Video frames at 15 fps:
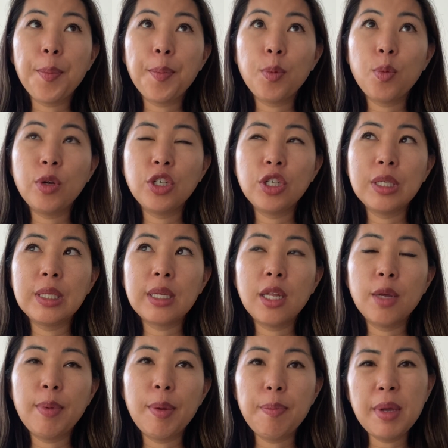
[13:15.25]
Which is a little
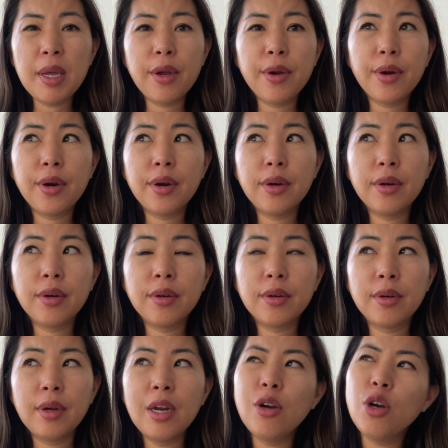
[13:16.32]
bit bigger.
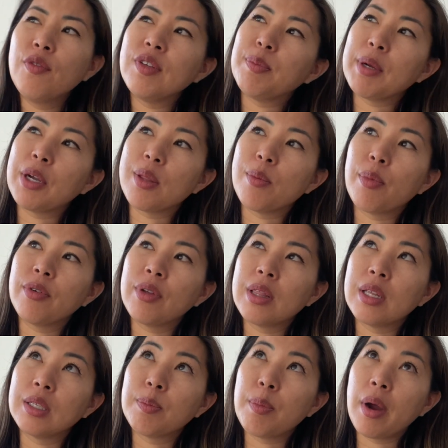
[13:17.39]
I don't know if it's bigger than the
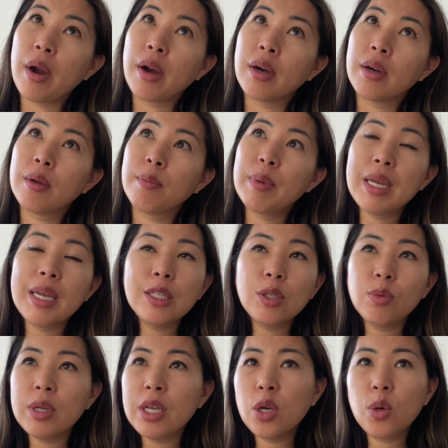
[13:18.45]
Spar, but it's
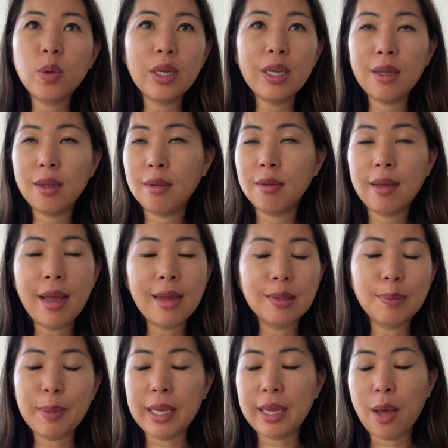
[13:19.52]
equally as
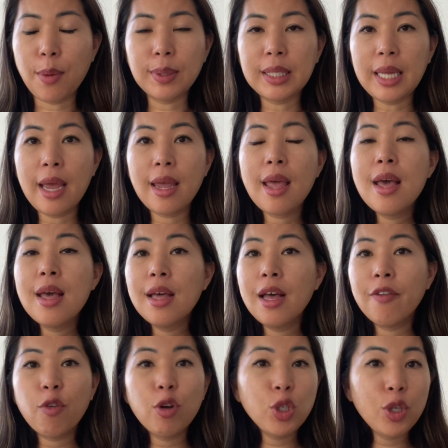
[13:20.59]
big, I would say. Of
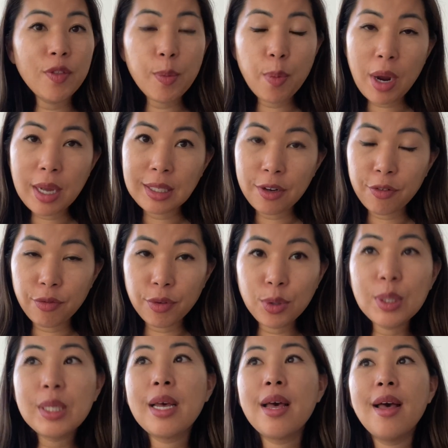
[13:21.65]
course, you have the Praça da
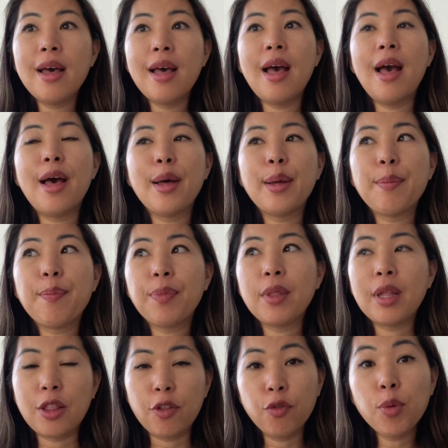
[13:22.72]
Fruta,
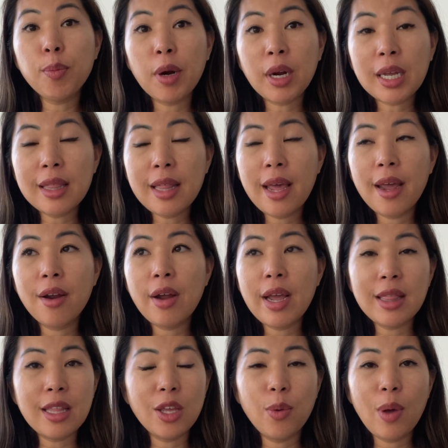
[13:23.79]
like the fruit market there, and
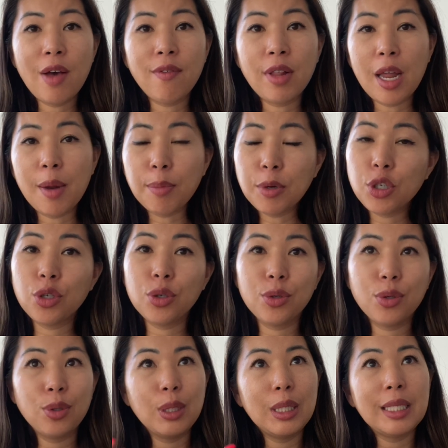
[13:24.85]
then you have a lot of
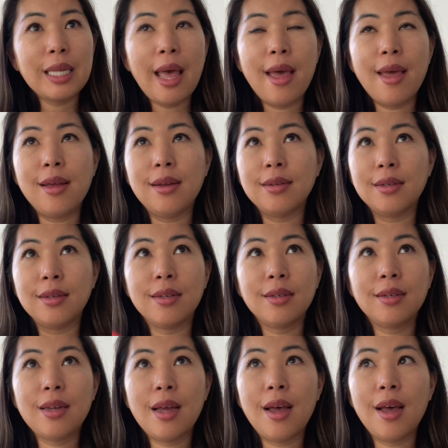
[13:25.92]
butchers and
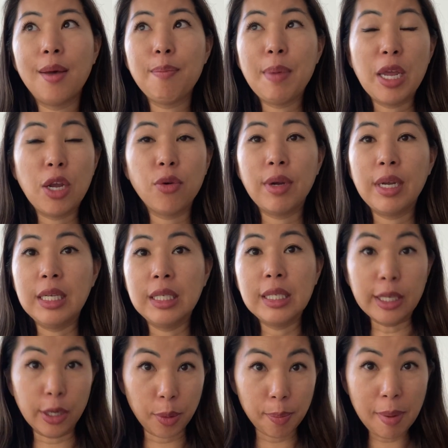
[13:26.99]
bakeries
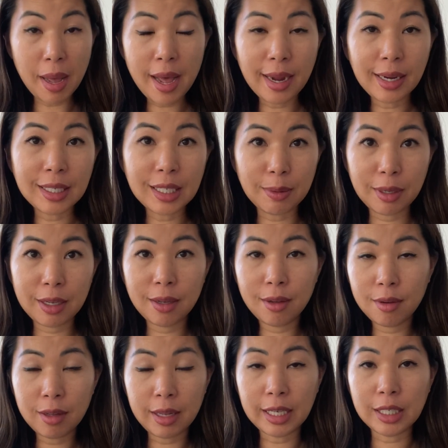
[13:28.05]
nearby to
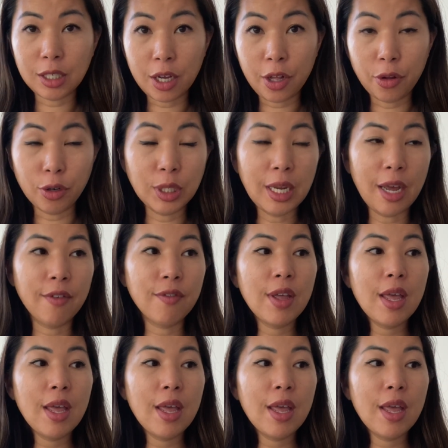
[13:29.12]
collect other stuff.